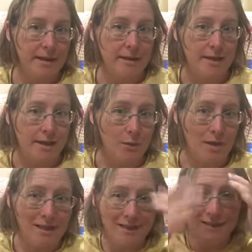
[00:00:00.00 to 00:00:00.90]
The other
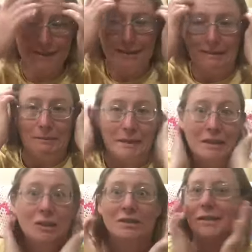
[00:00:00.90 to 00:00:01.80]
one. Oh my
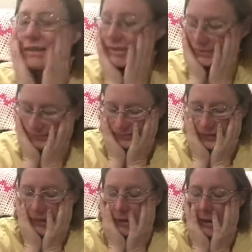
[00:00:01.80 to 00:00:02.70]
goodness.
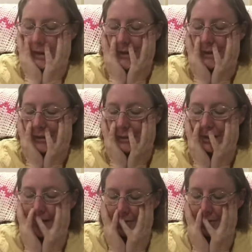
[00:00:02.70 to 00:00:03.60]
And it's called
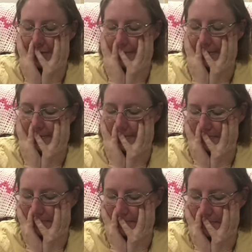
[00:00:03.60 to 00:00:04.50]
Elsa.
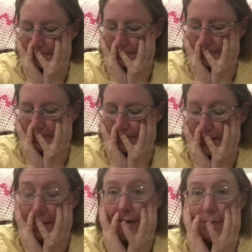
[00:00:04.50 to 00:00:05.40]

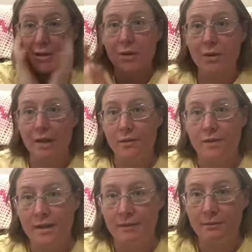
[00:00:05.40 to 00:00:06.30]
Fabric's called Elsa.